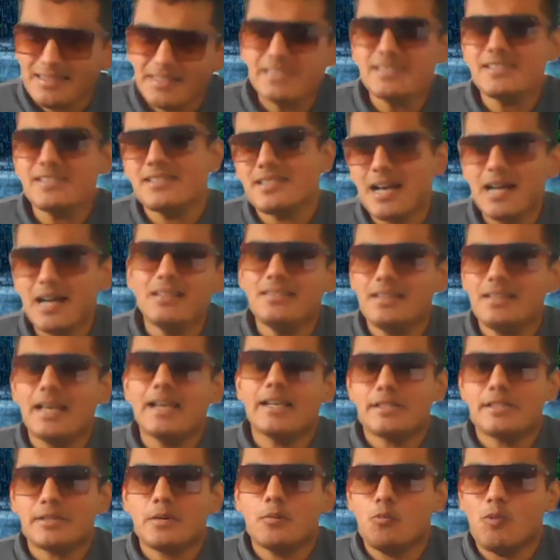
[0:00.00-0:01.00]
this is
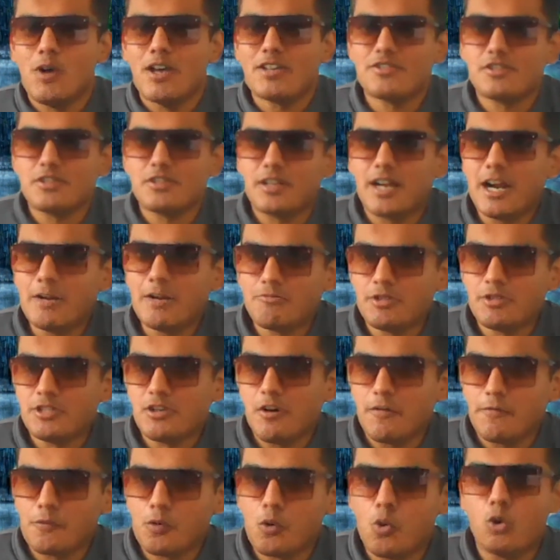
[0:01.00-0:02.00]
unlike some Western countries,
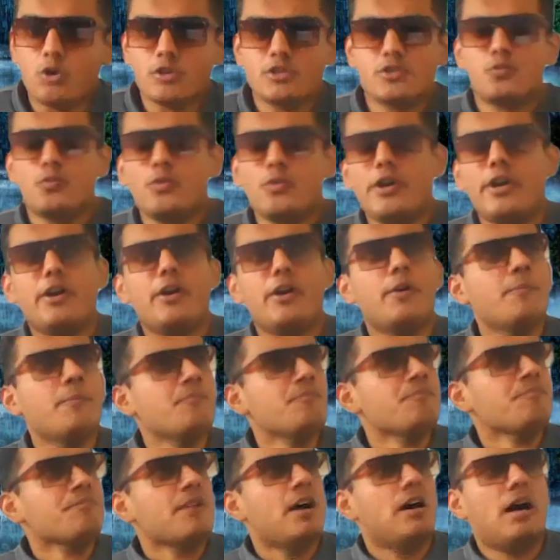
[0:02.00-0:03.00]
of course, where
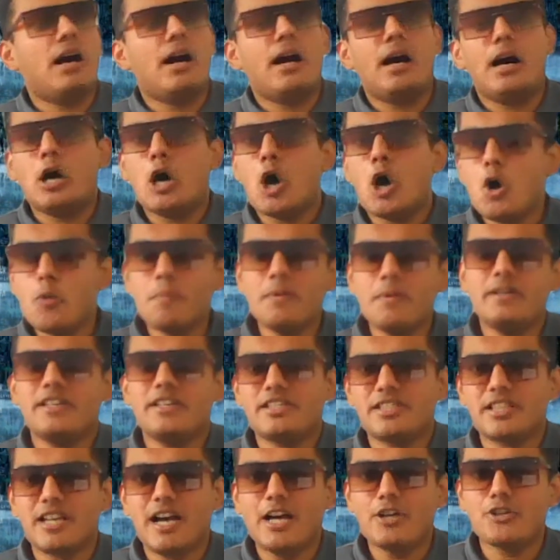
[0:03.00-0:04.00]
open
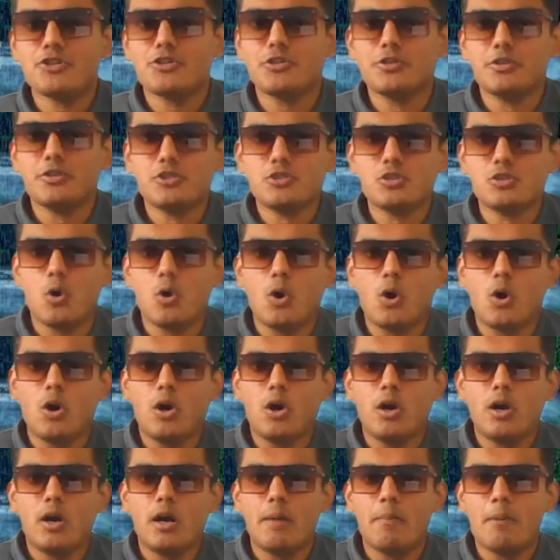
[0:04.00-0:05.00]
discussions
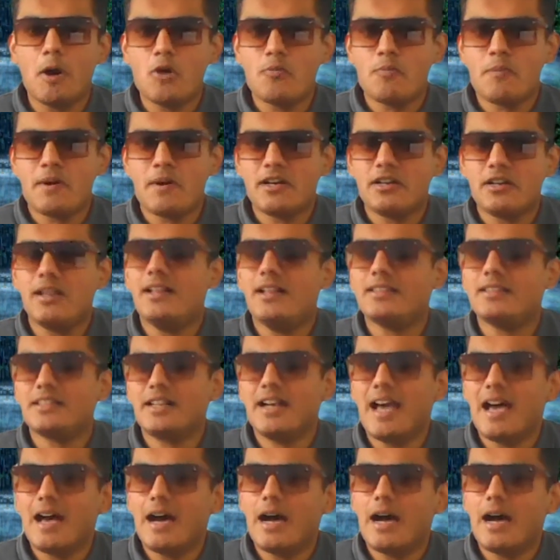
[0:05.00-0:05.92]
or about mental health